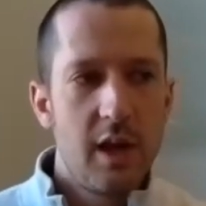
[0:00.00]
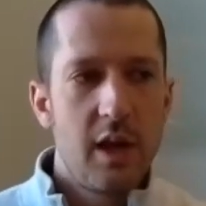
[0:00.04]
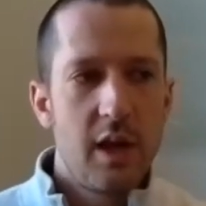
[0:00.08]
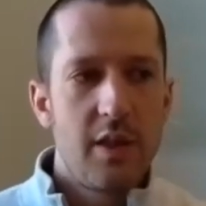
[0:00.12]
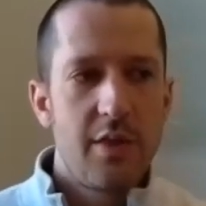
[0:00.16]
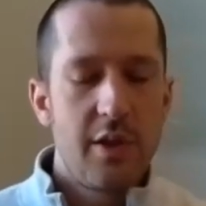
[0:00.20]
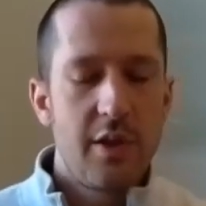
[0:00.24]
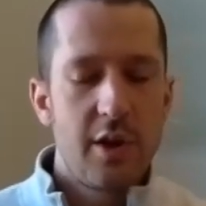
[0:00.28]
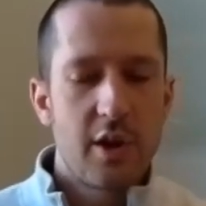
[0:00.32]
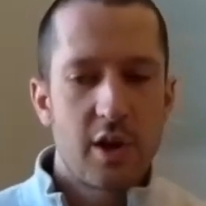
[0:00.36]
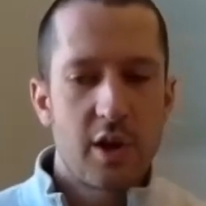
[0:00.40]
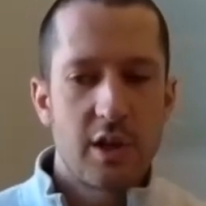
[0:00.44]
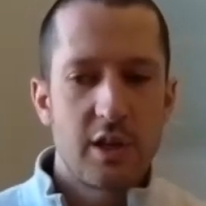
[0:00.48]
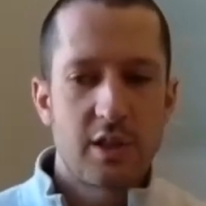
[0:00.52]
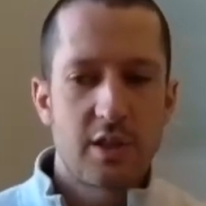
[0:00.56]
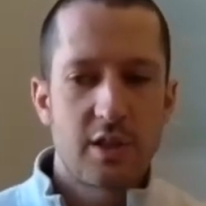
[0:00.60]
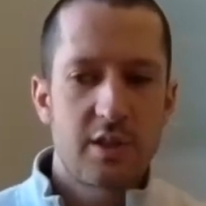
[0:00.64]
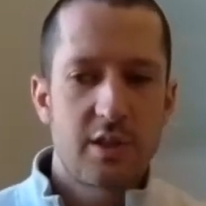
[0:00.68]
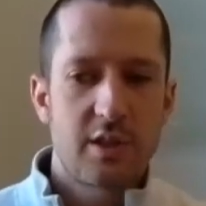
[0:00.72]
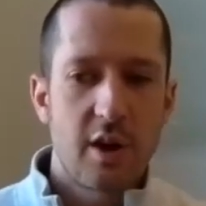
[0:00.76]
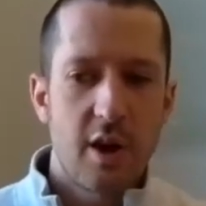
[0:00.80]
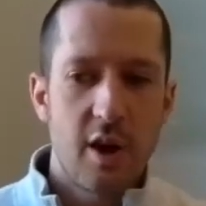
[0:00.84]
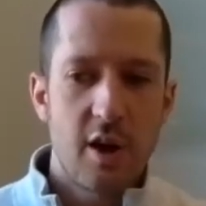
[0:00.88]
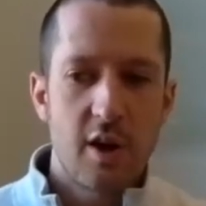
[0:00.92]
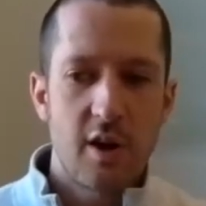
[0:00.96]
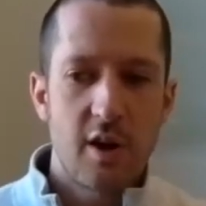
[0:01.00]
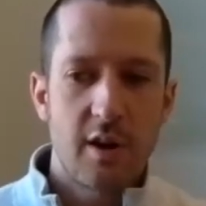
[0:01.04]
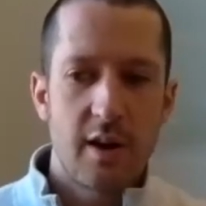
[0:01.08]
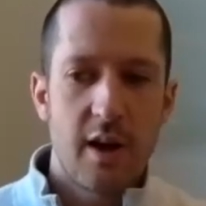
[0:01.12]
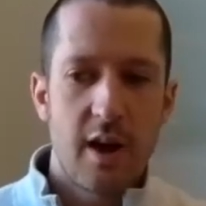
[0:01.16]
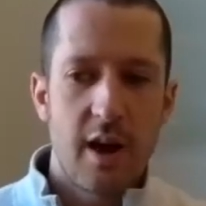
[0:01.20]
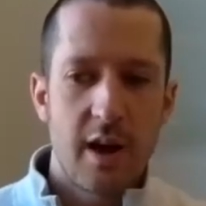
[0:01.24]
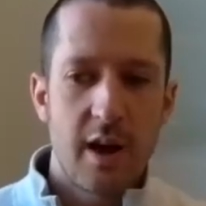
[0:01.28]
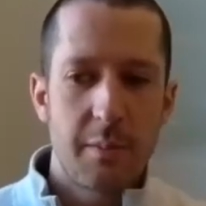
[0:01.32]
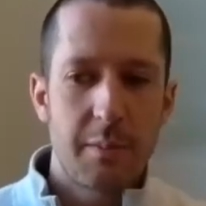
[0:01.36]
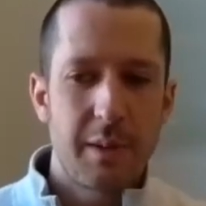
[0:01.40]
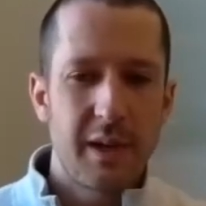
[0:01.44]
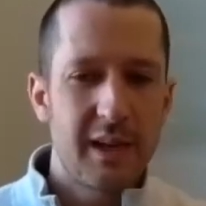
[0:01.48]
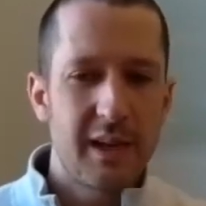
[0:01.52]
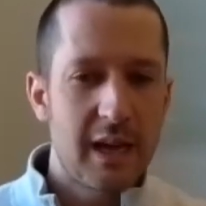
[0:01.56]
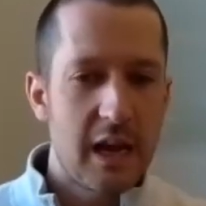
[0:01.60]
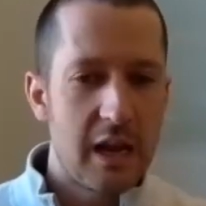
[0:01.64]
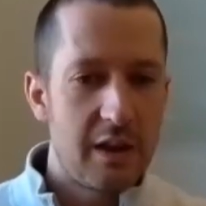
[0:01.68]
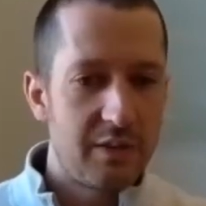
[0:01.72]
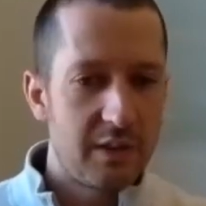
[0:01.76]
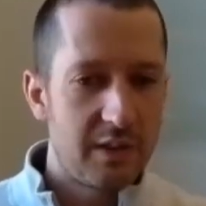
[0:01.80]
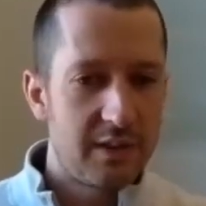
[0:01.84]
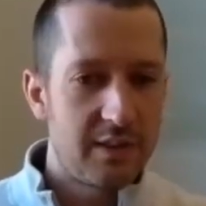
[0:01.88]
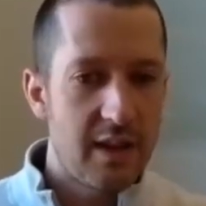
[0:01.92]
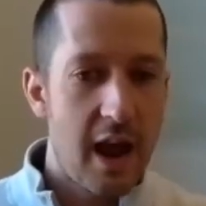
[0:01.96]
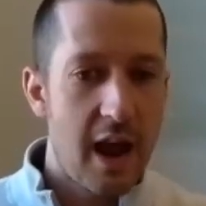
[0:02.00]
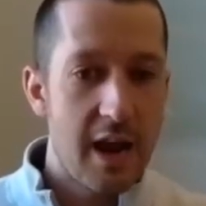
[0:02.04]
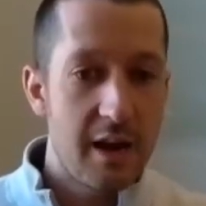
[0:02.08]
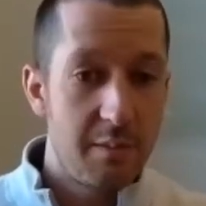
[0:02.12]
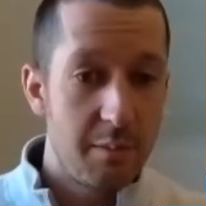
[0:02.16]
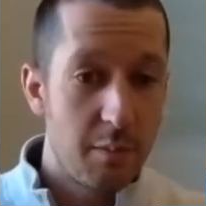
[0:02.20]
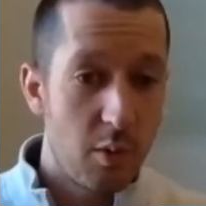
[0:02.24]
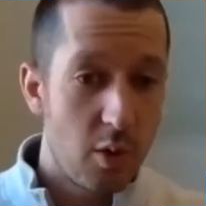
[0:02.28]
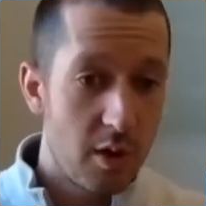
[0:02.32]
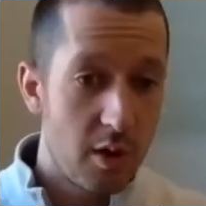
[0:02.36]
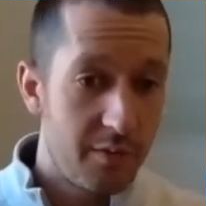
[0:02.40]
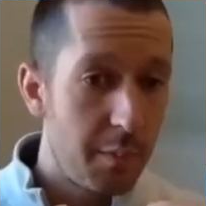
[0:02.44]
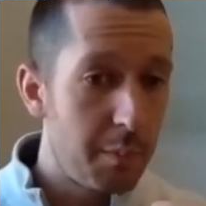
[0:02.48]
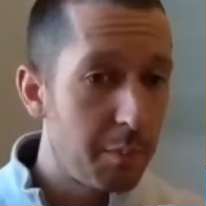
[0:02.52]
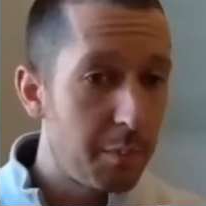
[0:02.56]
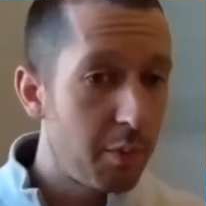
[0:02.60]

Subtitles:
they're going to start on being kind of assigned more of a